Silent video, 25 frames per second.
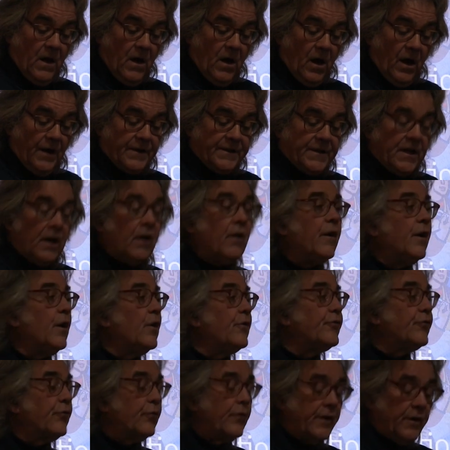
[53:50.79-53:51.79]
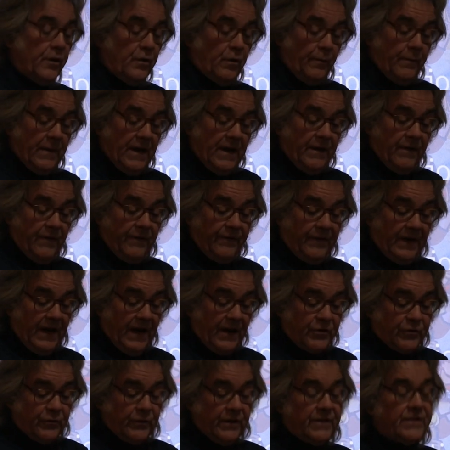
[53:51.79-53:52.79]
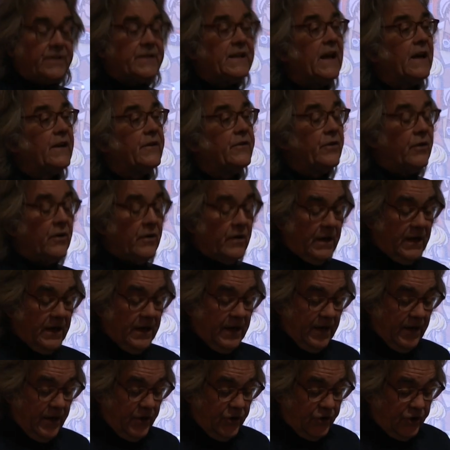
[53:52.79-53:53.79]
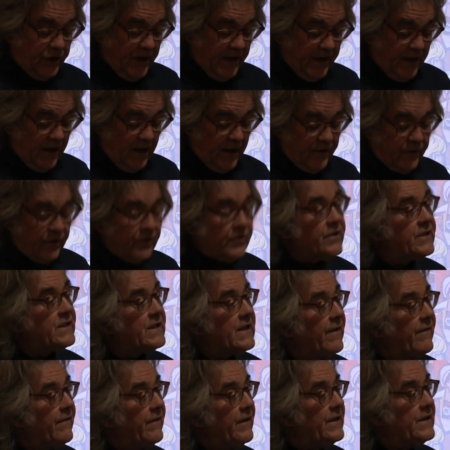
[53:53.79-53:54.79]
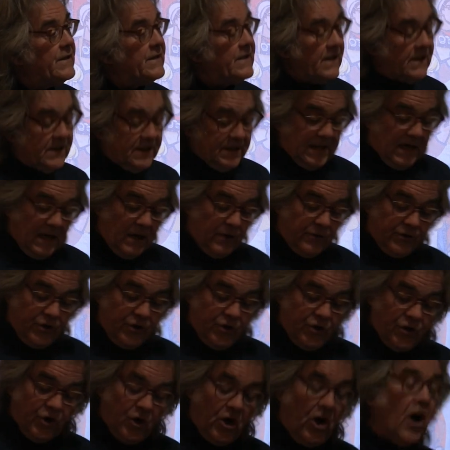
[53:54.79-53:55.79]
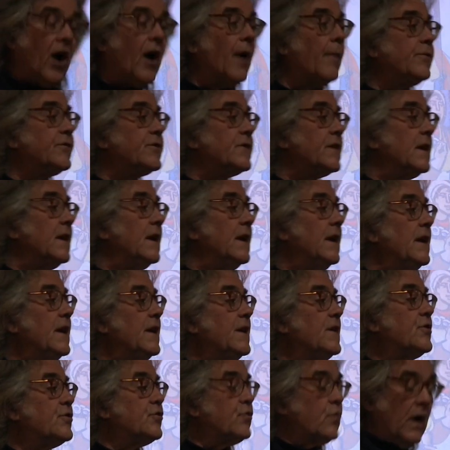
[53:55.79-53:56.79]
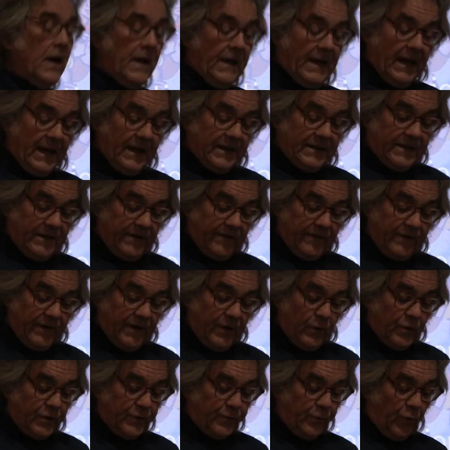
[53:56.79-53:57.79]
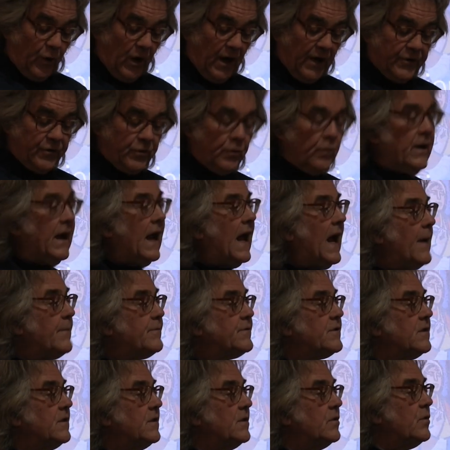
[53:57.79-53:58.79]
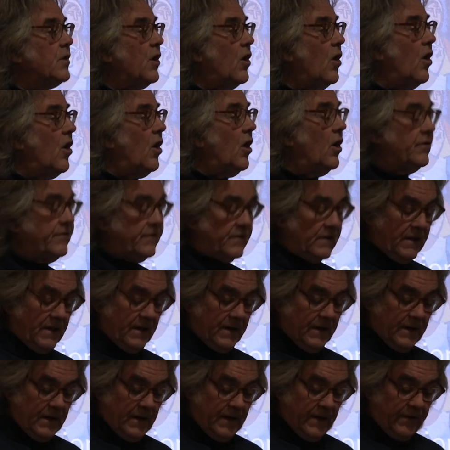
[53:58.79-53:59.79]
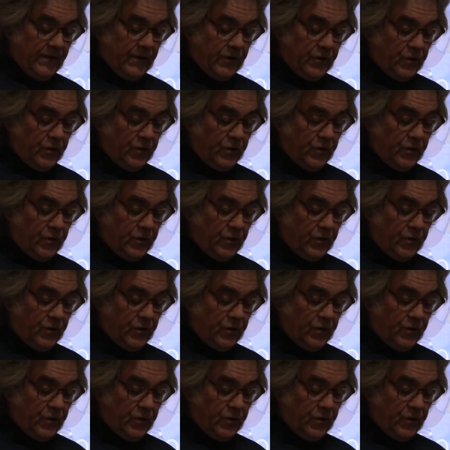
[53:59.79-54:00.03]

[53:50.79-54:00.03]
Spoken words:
Ontario's critical manufacturing sector shed 176,000 jobs. Strike activity was brought to an absolute halt in the